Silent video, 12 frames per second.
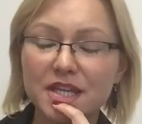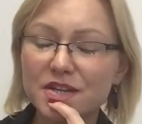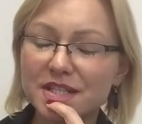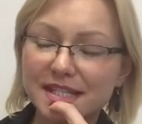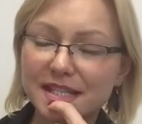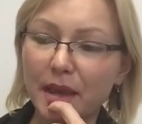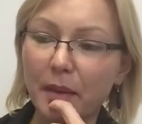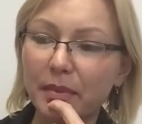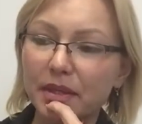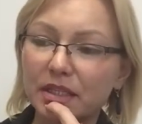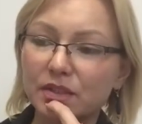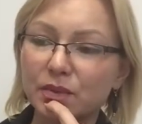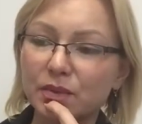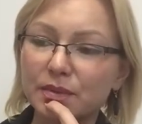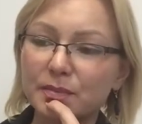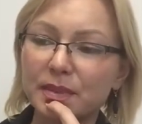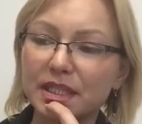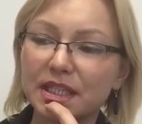step, it
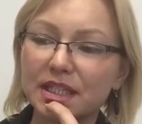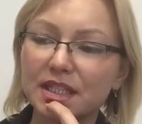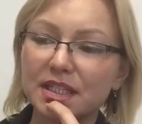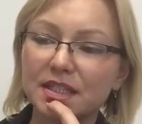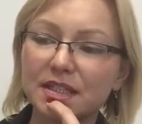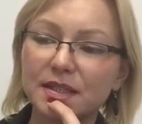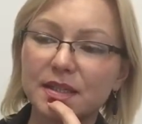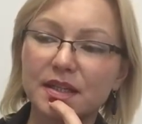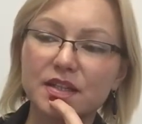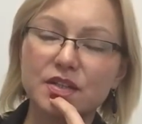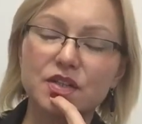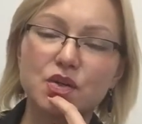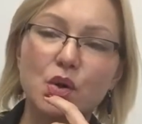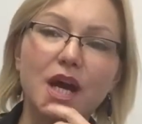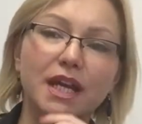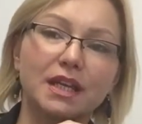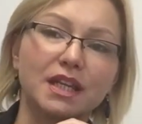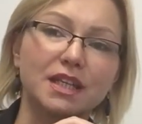would be
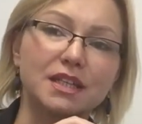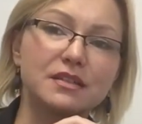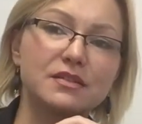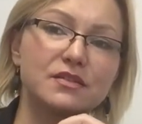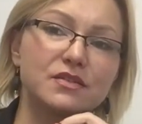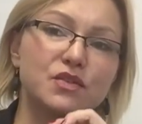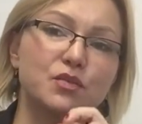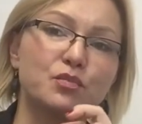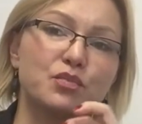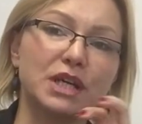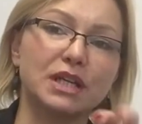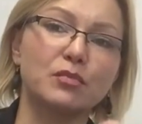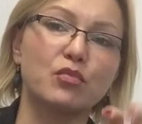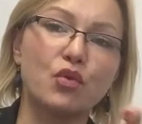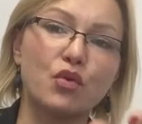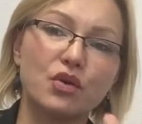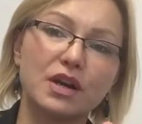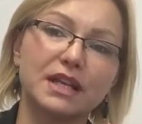trying to bring
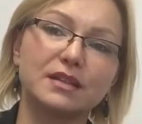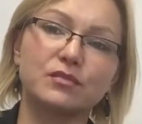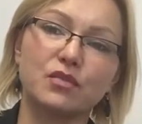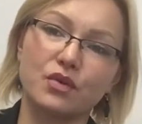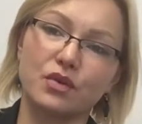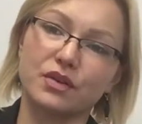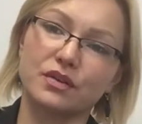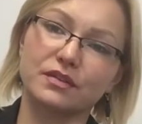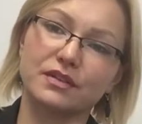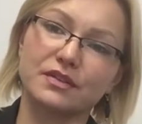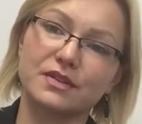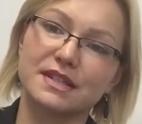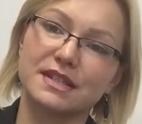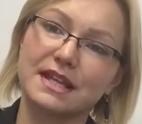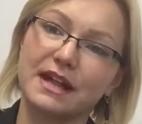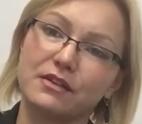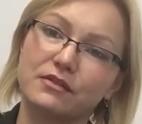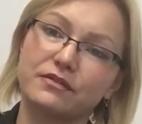more and more
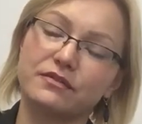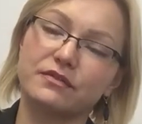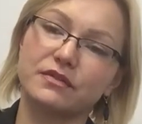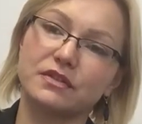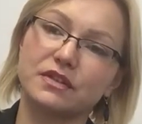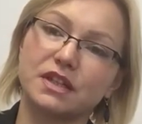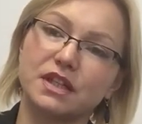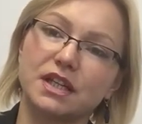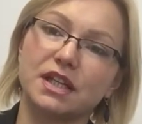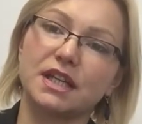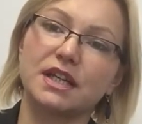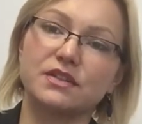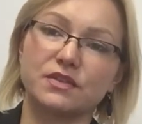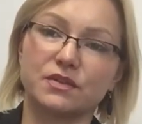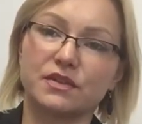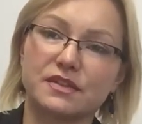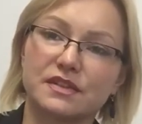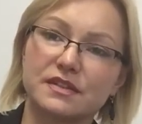yourself into
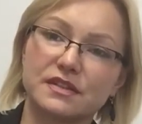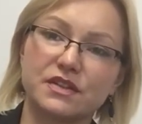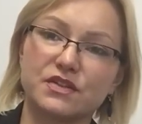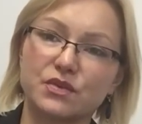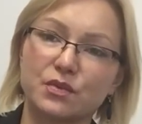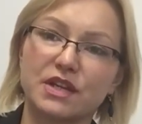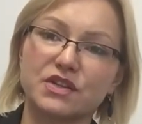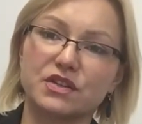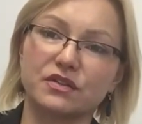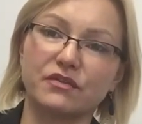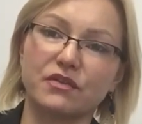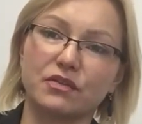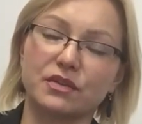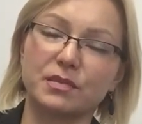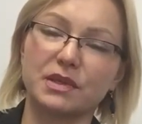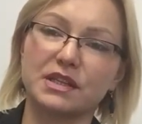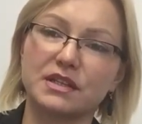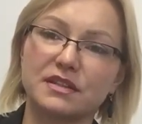this situation of
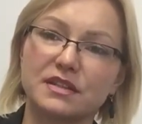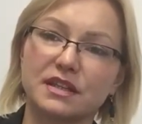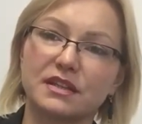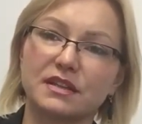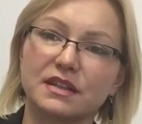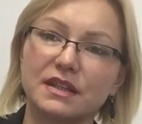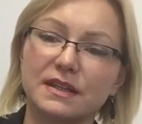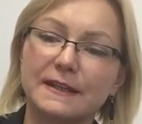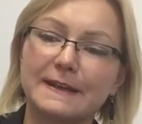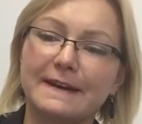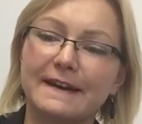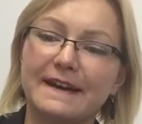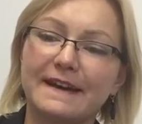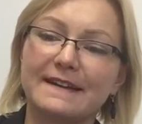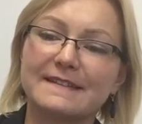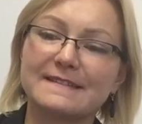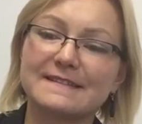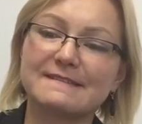vulnerability.
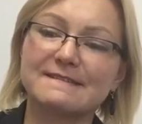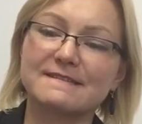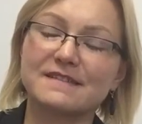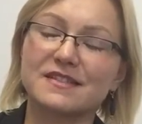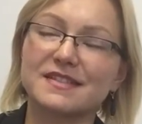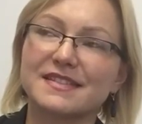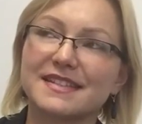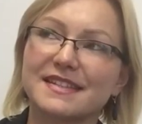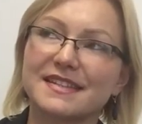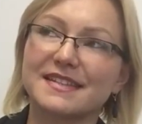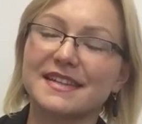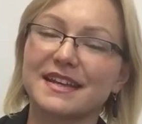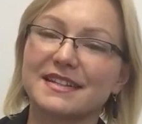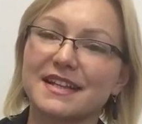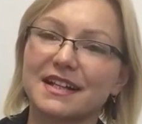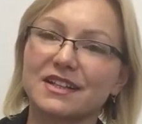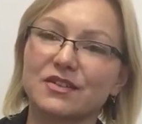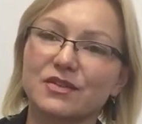And this is
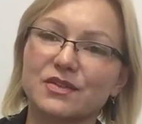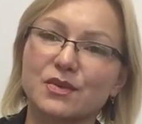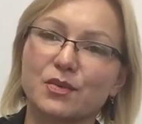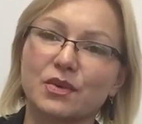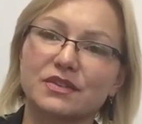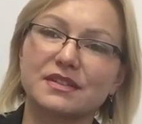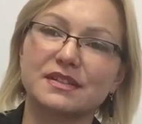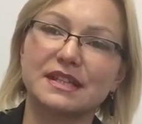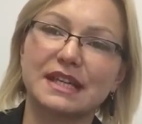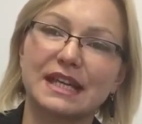exactly also what